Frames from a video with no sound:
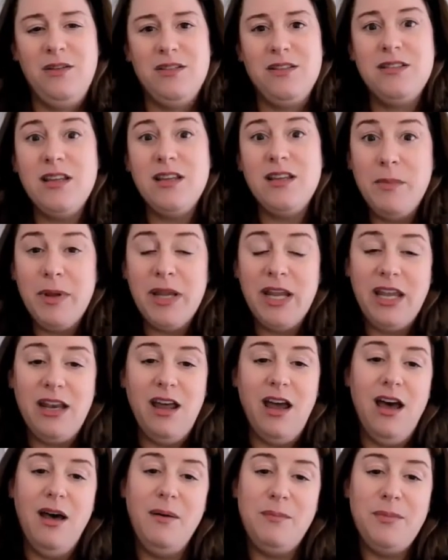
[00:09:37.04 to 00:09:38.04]
Summing it
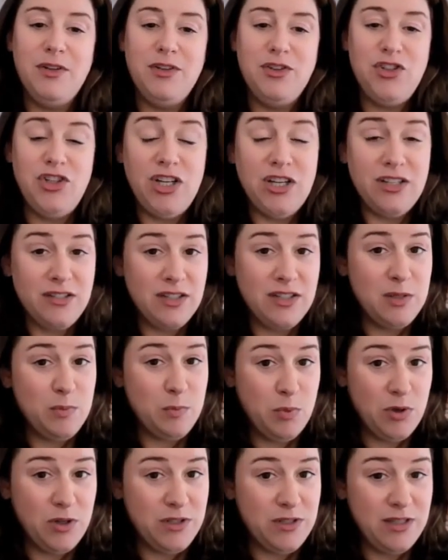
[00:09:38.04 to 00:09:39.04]
up, Jesus
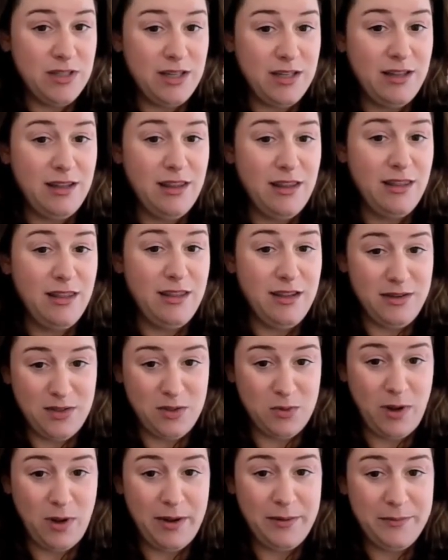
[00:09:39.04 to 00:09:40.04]
puts it
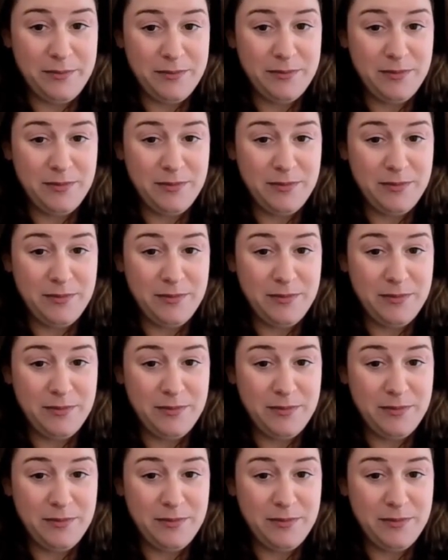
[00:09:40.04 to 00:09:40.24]
this way.